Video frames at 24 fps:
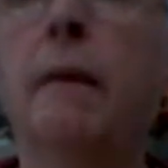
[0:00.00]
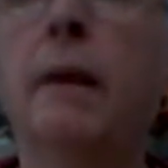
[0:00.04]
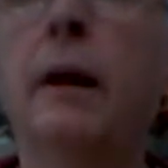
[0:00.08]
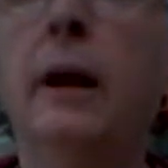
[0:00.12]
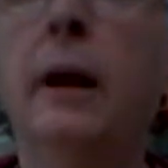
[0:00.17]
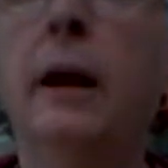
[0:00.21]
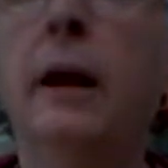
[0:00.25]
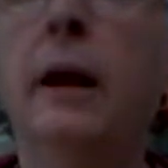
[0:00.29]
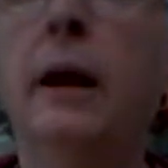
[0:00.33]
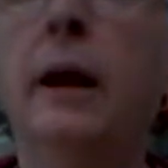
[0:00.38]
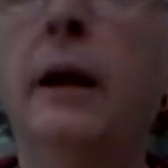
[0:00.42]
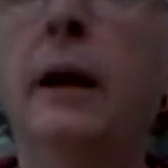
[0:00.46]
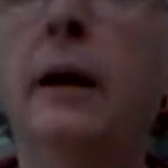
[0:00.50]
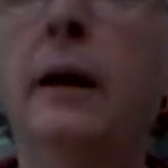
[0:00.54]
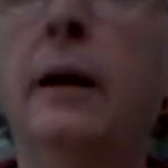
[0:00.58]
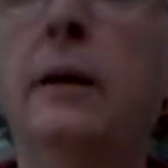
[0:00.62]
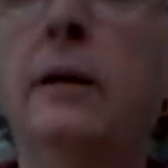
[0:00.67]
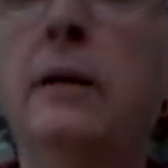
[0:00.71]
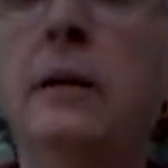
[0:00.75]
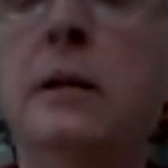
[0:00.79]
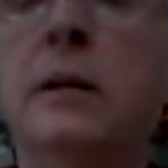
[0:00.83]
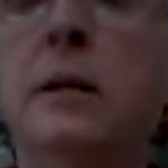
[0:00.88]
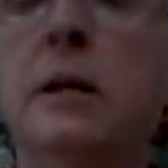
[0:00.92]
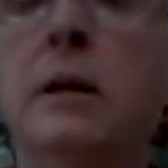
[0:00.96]

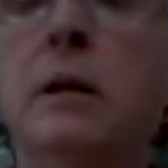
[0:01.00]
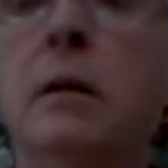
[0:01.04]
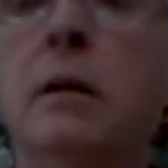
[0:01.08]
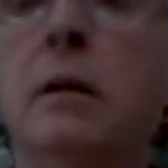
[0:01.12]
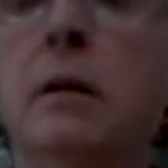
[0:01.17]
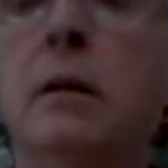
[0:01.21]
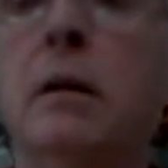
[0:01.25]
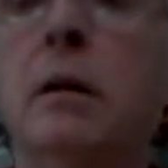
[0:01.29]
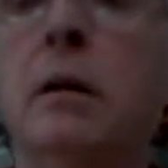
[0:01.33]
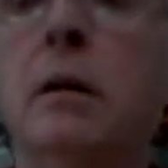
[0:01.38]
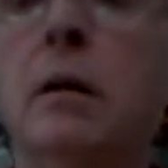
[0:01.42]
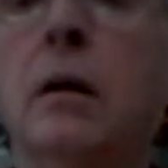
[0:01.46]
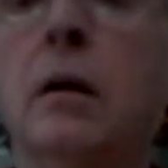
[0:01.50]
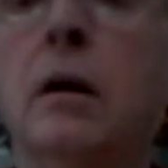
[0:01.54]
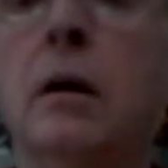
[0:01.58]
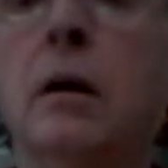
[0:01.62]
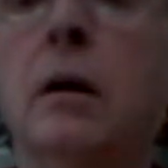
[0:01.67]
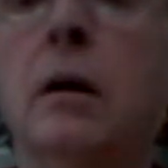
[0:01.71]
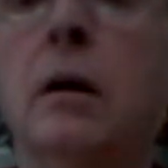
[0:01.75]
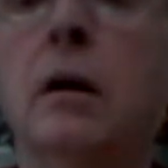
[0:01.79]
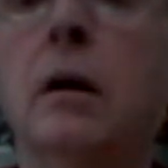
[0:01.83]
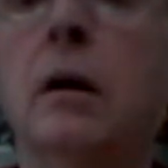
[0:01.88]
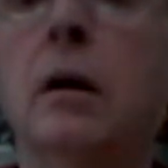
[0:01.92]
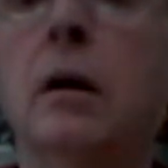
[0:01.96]
And
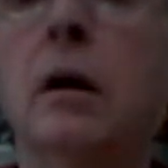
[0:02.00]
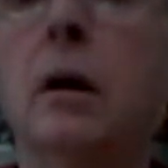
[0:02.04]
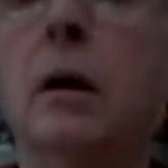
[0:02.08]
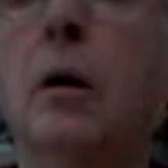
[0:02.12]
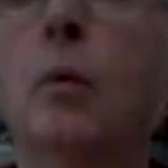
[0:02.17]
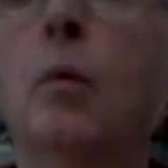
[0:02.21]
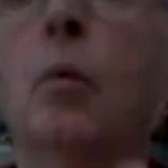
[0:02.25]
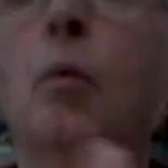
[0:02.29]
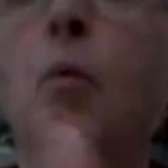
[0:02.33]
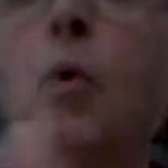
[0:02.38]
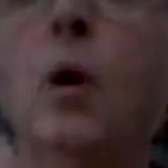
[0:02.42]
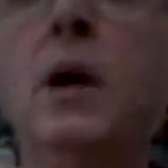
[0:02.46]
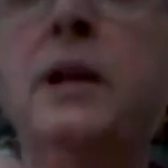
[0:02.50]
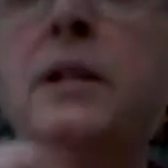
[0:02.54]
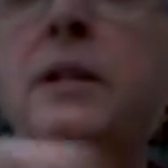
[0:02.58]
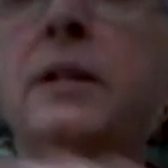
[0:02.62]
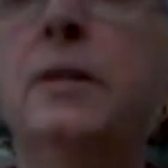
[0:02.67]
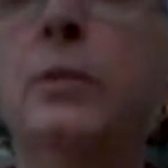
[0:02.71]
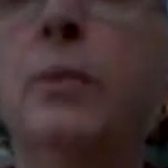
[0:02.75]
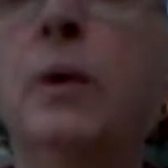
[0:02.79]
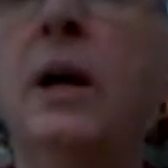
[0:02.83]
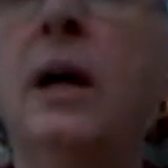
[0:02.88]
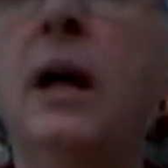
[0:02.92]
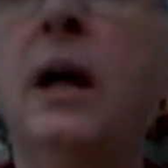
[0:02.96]

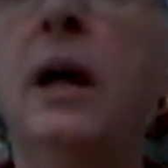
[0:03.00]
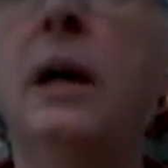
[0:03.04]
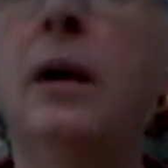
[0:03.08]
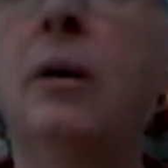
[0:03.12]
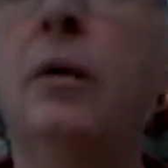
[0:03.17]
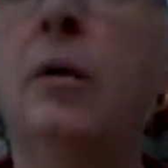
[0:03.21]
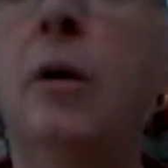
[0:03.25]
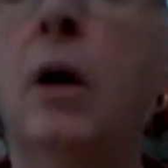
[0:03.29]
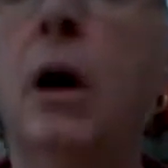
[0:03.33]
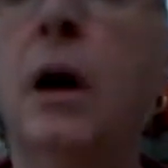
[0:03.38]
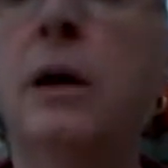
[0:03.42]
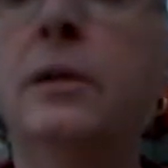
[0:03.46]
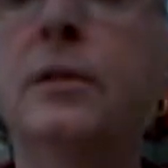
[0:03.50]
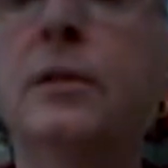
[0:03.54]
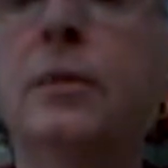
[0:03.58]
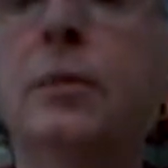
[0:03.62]
once we get across,